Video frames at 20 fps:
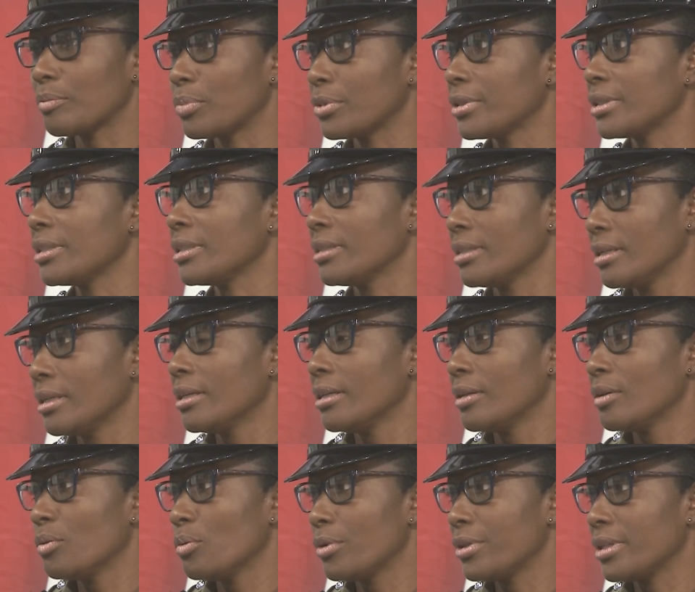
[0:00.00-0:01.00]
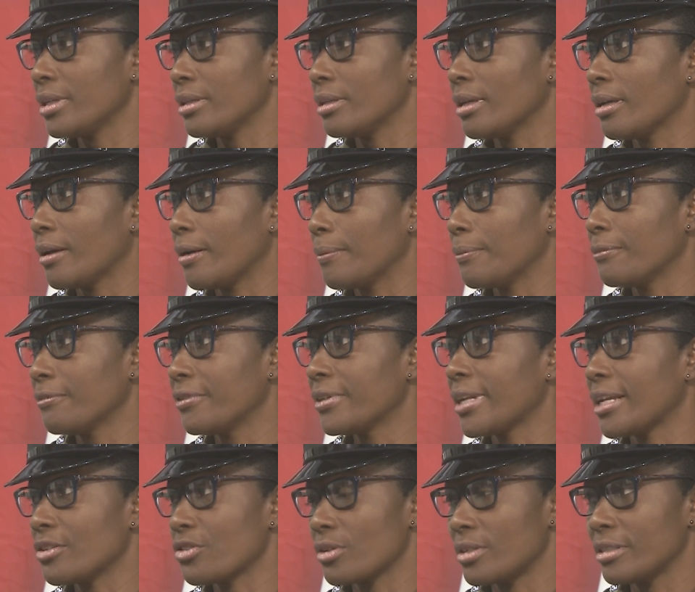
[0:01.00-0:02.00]
that up with the with the um,
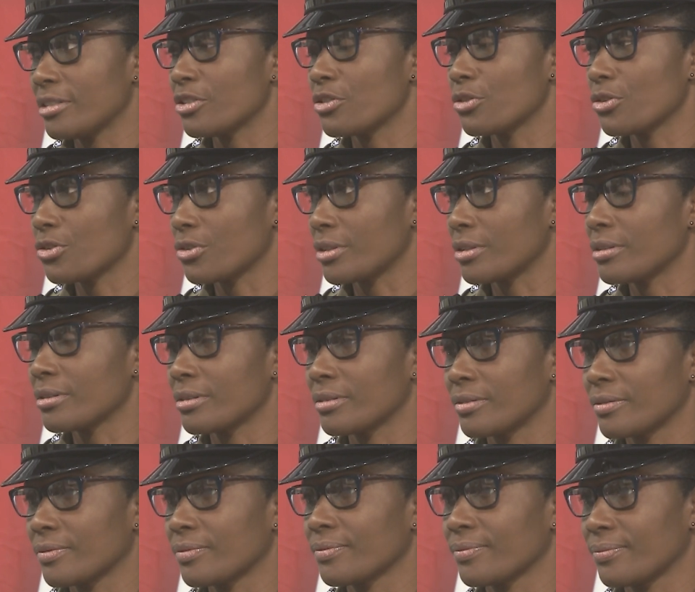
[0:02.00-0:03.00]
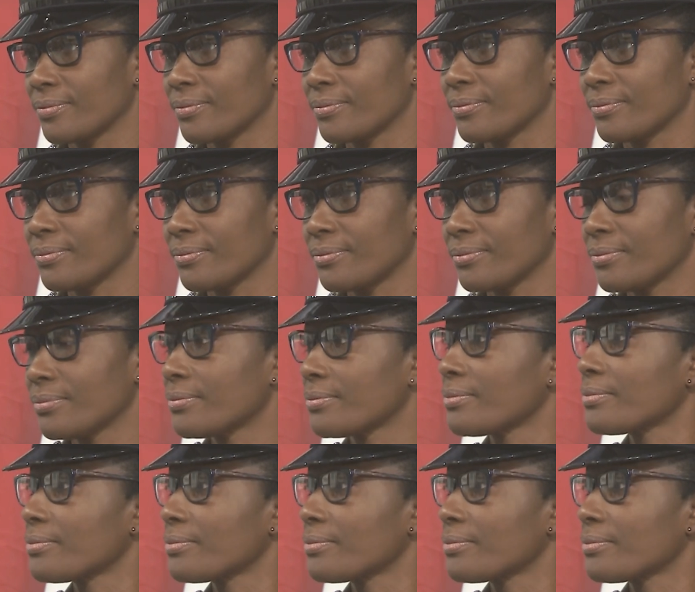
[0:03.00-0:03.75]
financial institutions. So we have a